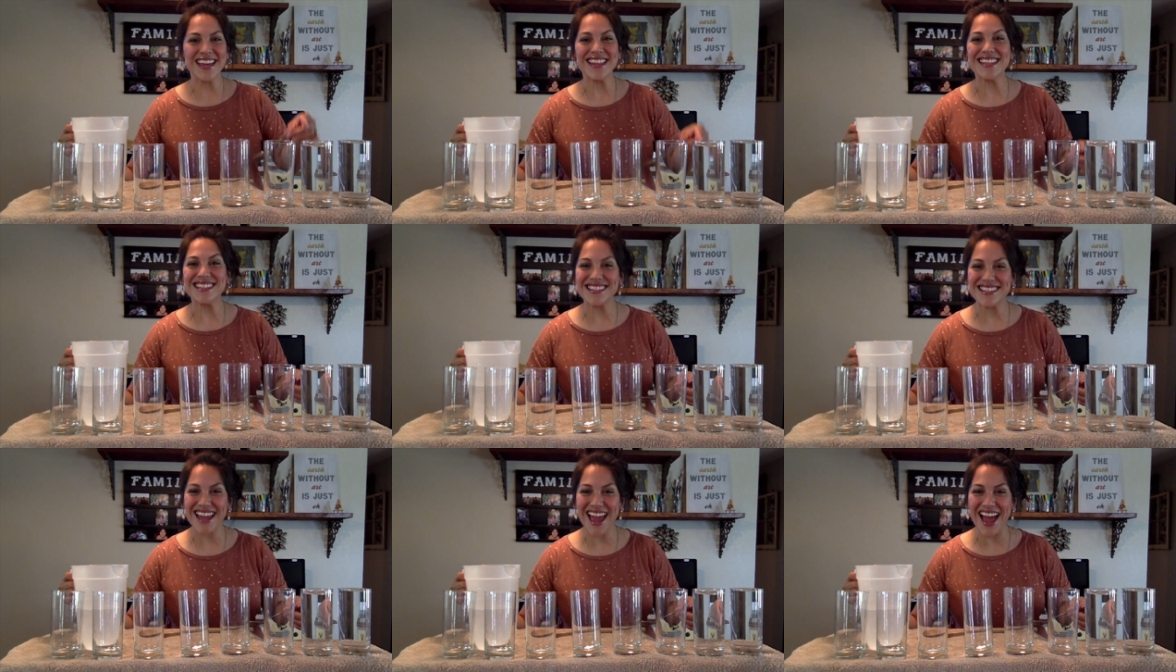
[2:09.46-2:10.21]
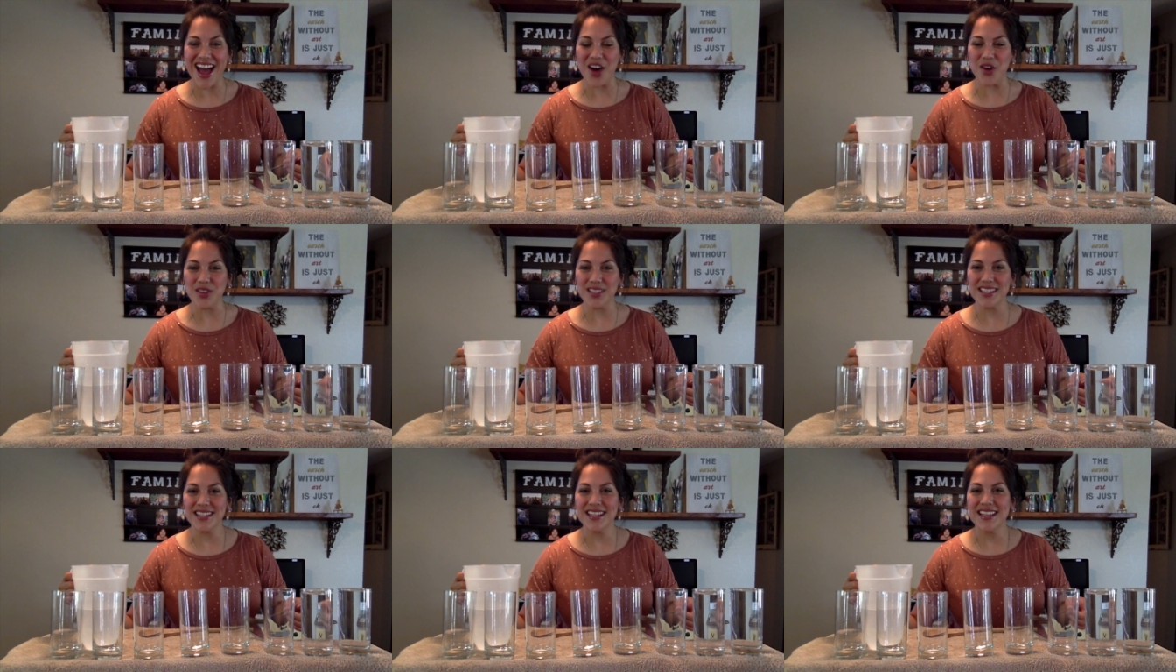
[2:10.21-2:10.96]
The sound
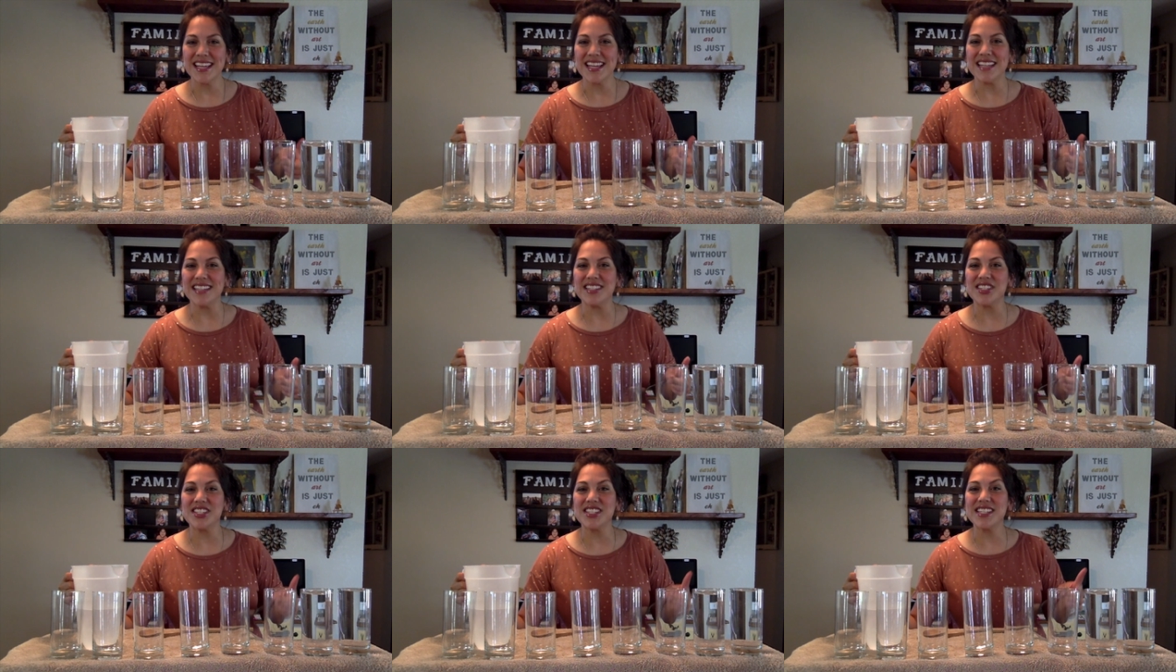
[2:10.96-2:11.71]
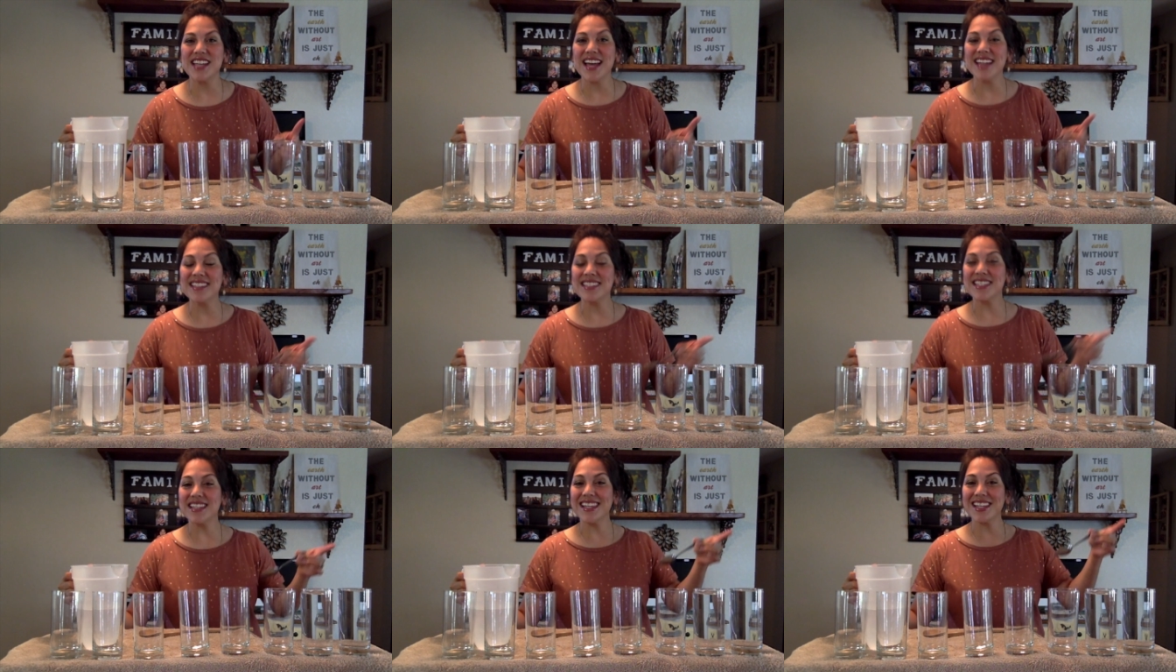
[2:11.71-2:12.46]
is just
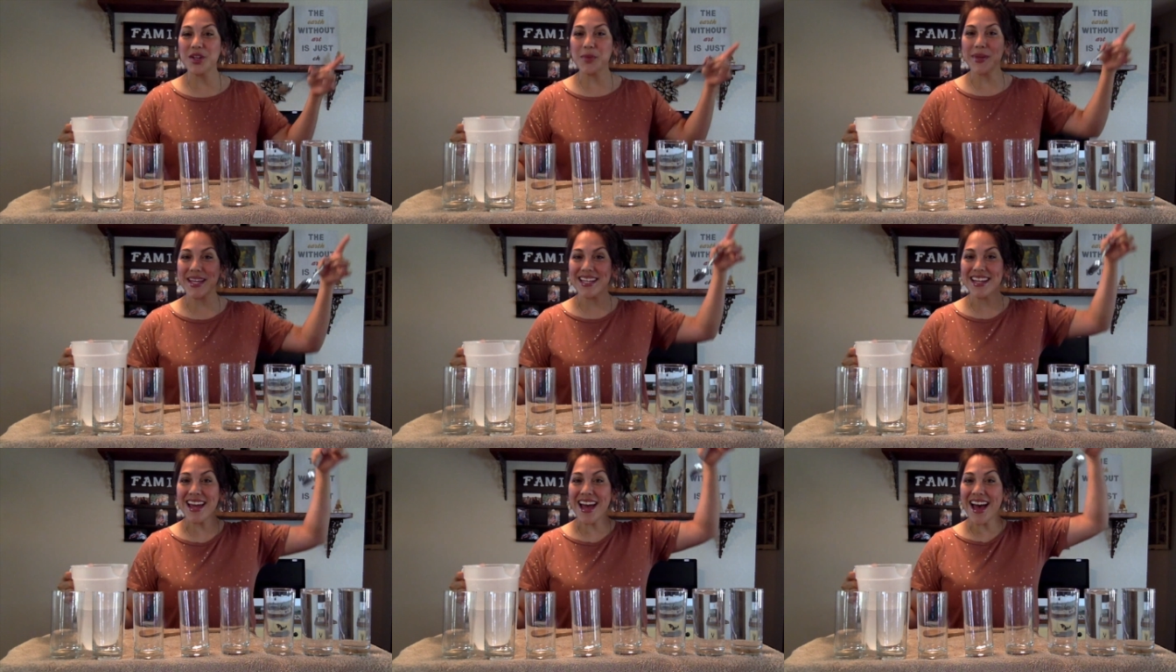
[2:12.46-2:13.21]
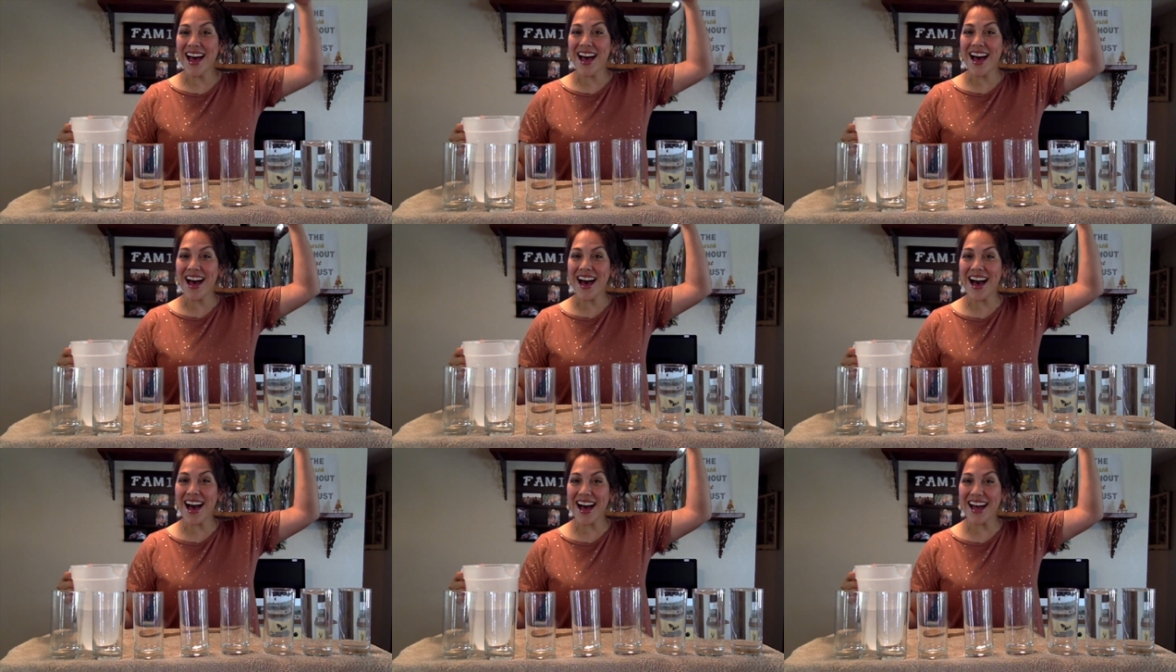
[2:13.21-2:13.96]
a little bit
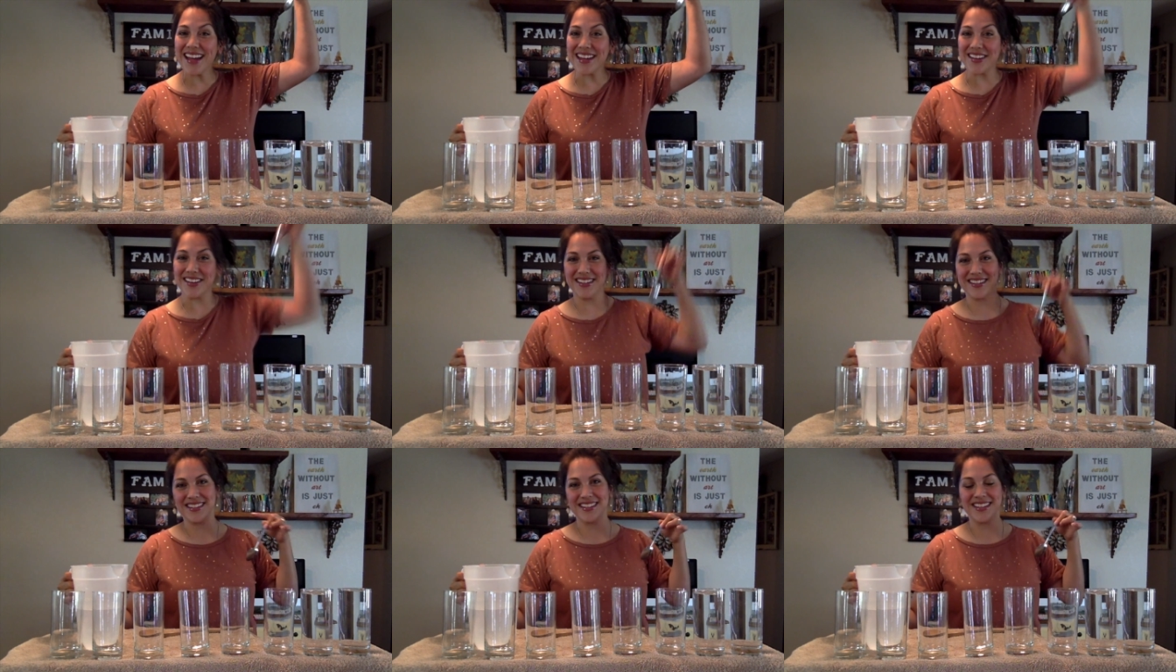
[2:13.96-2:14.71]
higher.